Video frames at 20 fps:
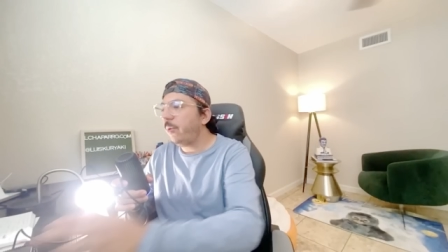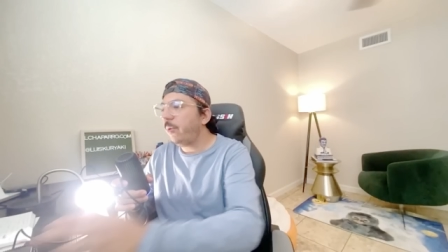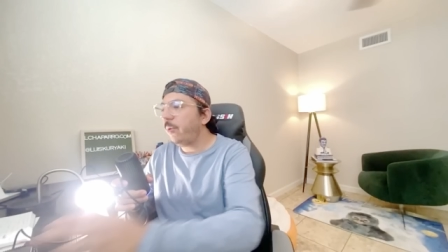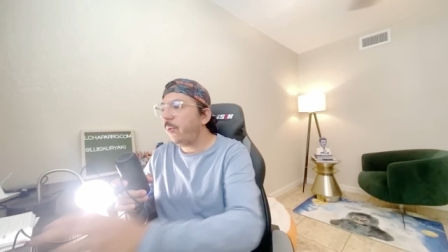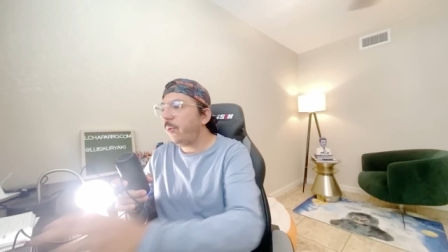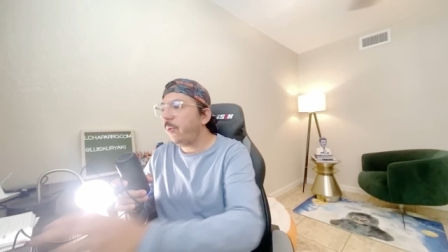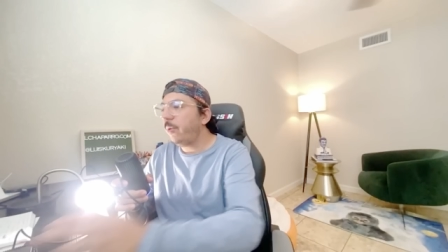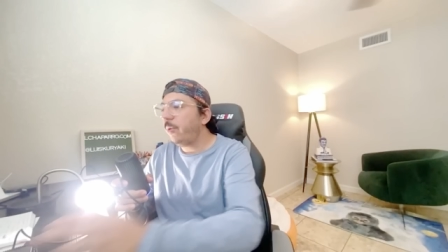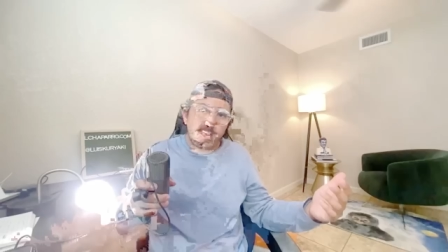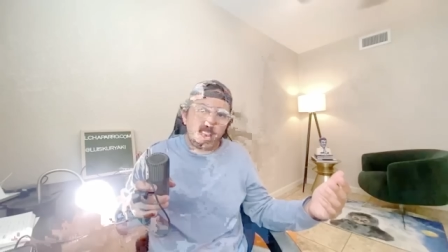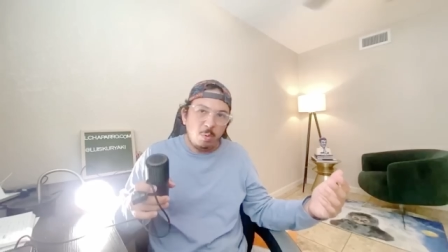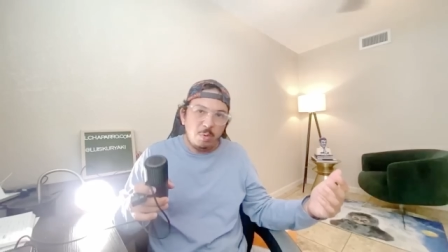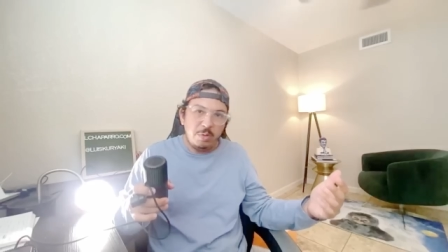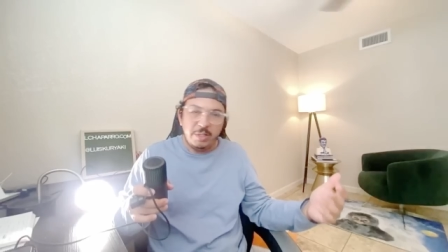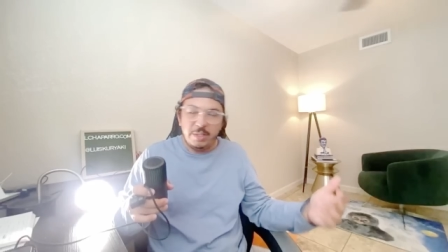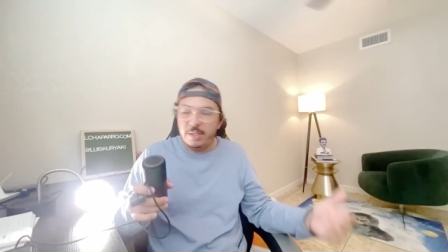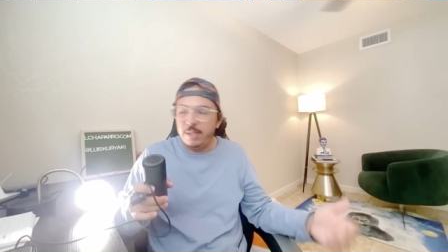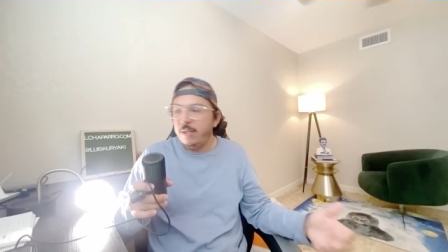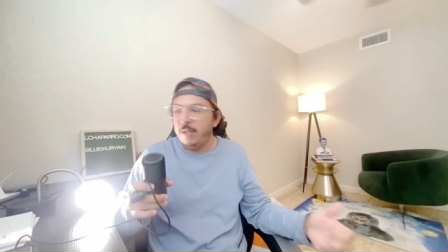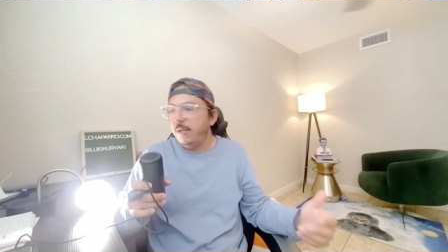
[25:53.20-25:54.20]

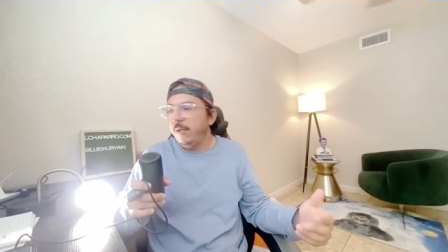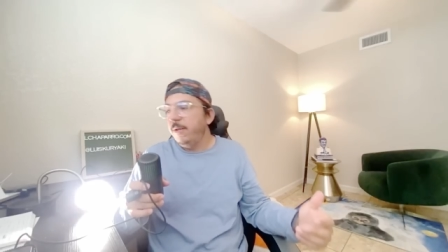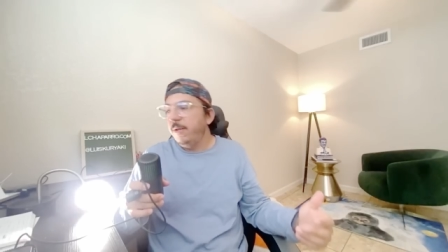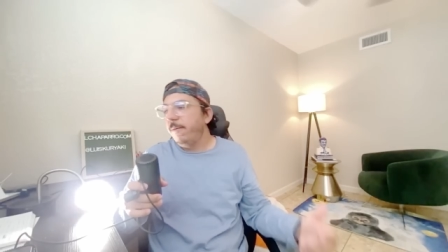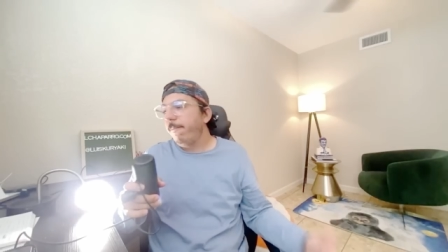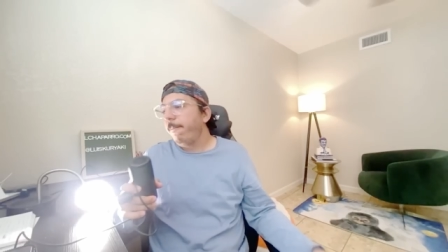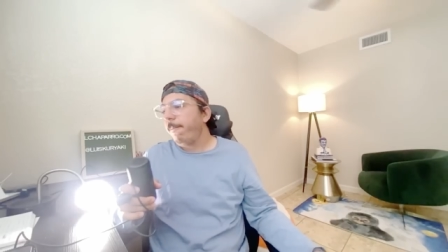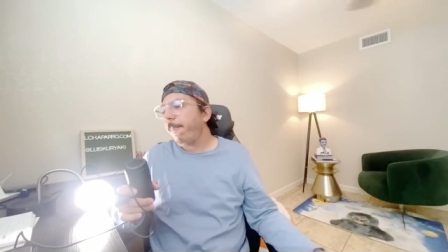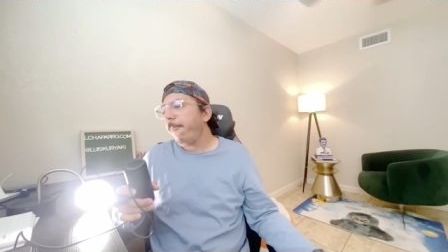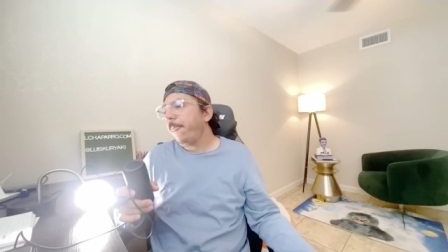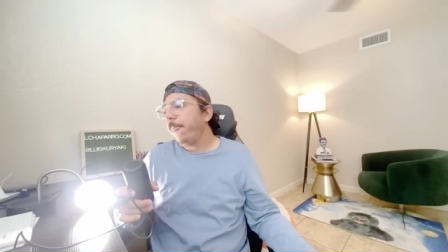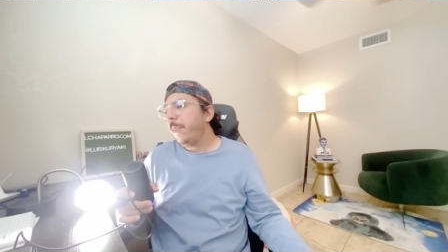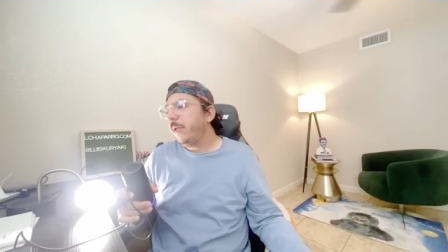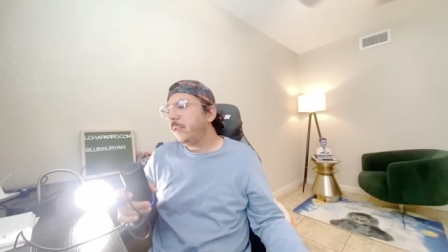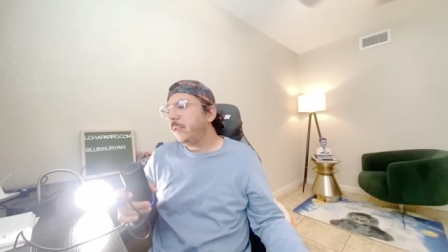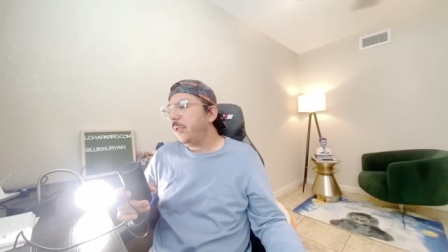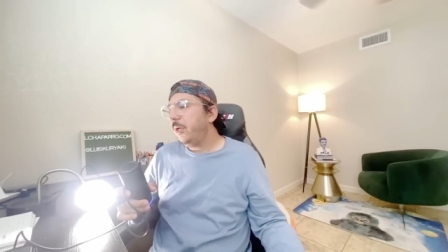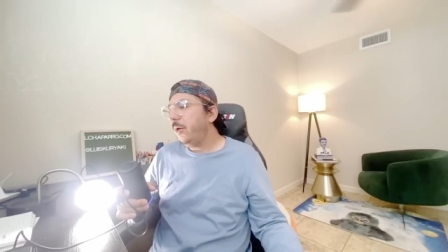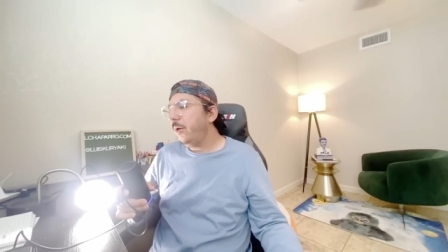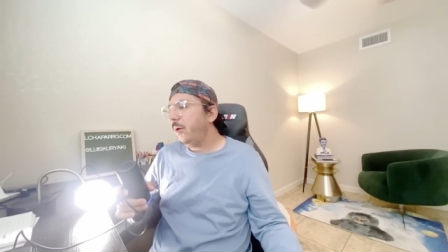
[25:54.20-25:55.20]
transported
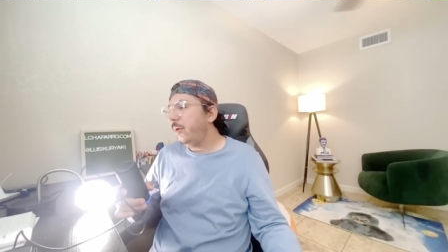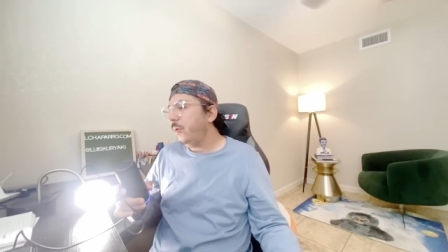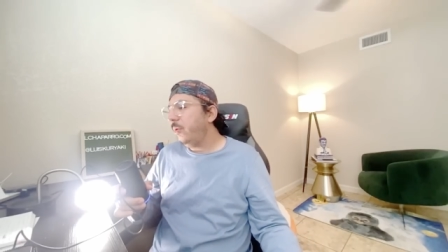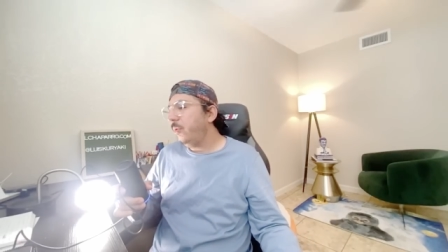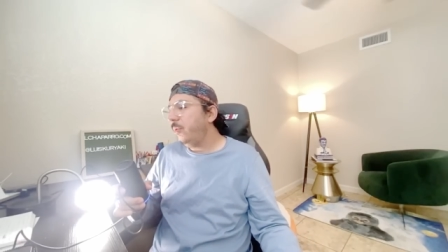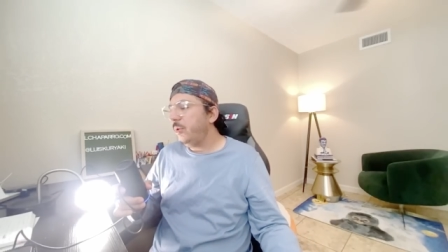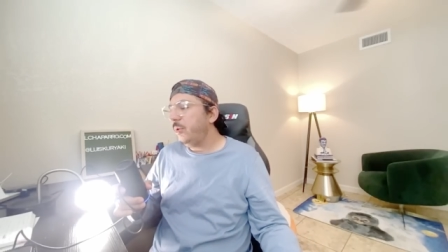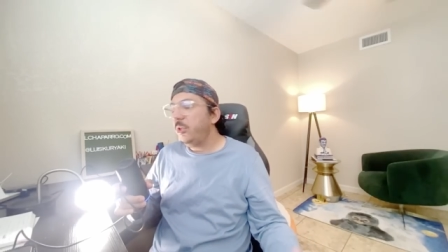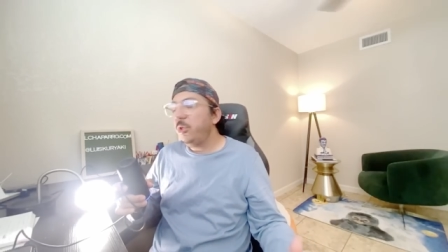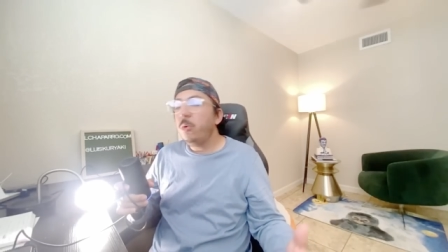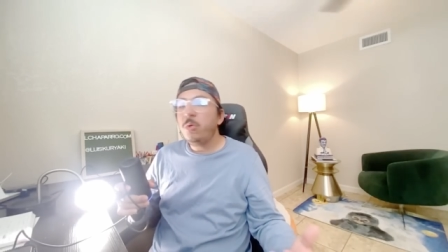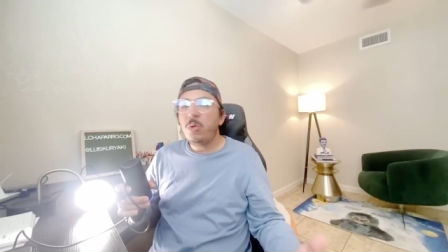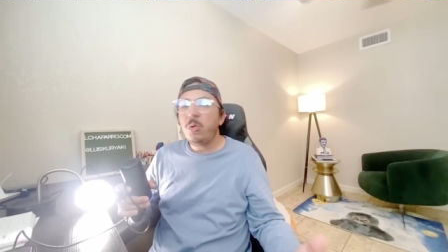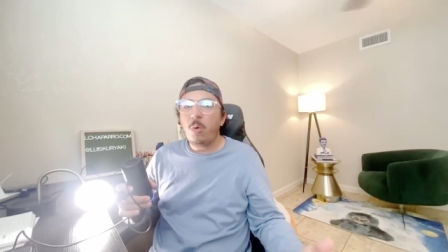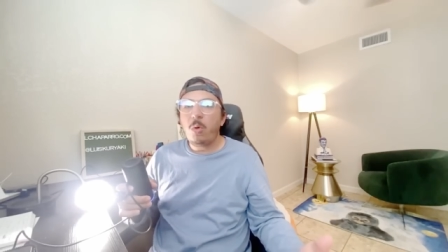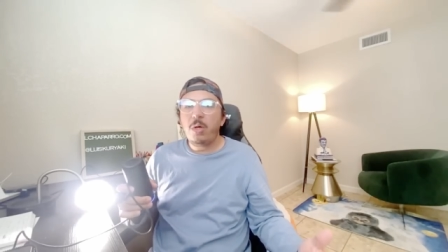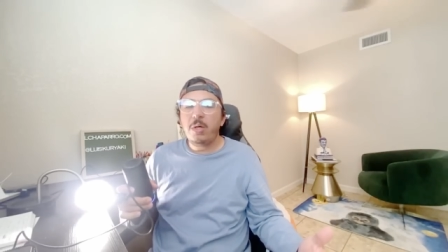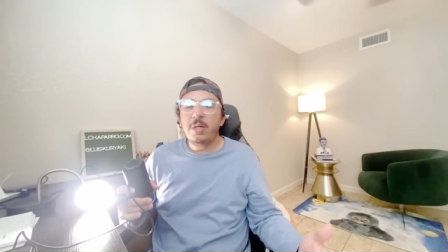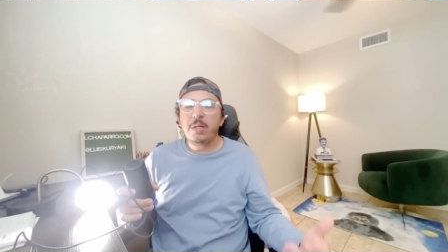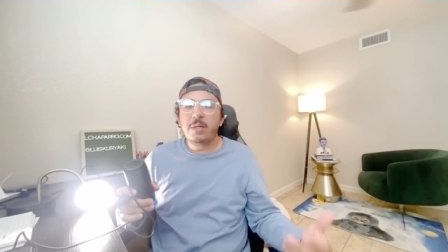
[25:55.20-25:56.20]
to New
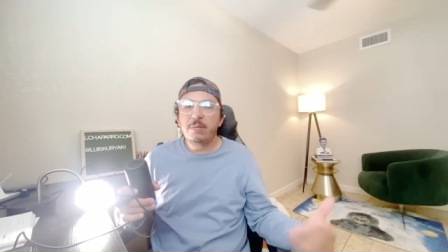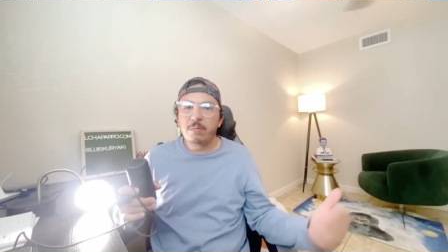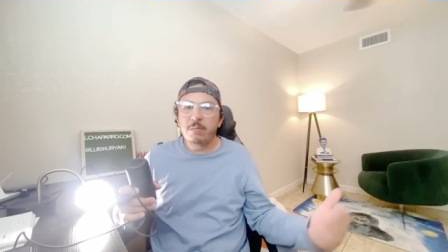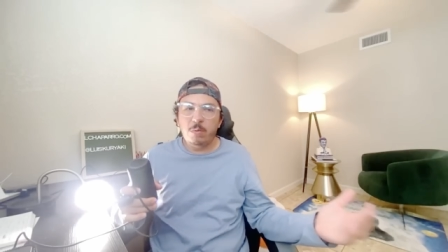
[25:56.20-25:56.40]
York